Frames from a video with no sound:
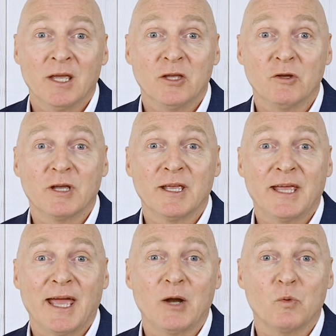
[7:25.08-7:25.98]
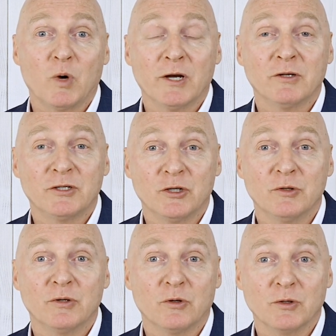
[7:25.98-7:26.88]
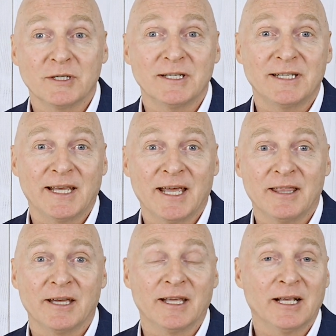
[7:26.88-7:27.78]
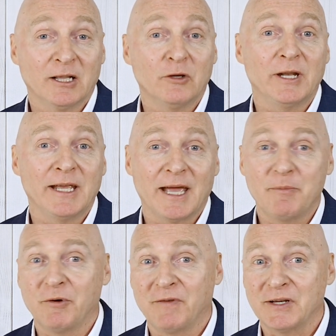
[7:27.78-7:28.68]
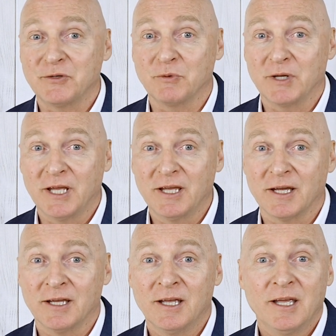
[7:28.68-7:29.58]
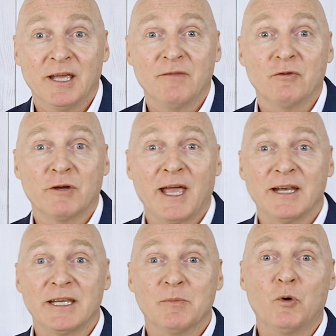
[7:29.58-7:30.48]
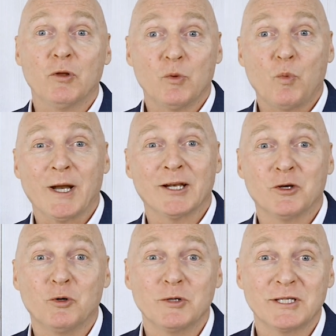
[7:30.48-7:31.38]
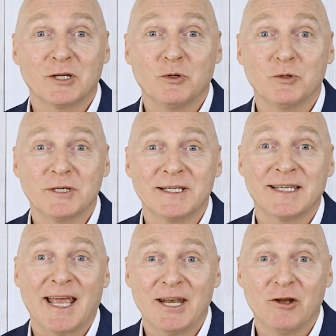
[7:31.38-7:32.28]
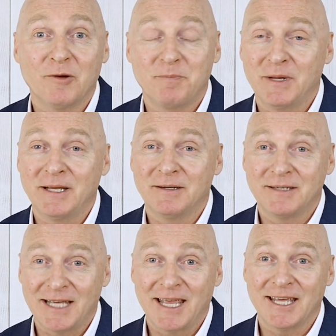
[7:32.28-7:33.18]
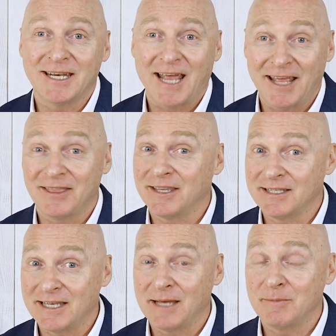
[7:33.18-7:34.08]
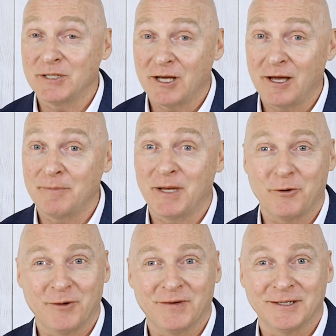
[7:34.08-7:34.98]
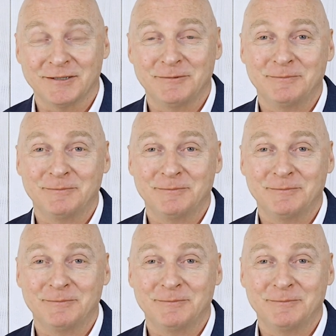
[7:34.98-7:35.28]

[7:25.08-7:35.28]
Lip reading: You can count 1 or 2 courses together, including a professional year. If you're counting more than 1 course, the courses cannot be taken at the same time, however.